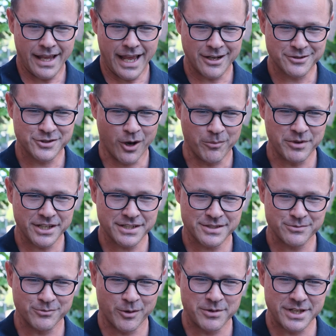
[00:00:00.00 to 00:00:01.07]
Our
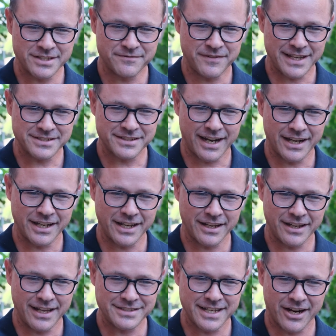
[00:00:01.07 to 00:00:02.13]
topics will be as
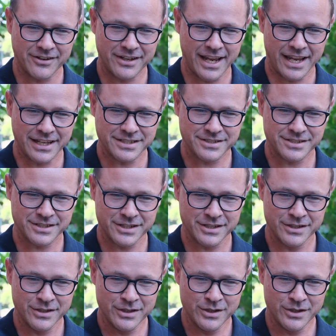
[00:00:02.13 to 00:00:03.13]
fascinating as our guests.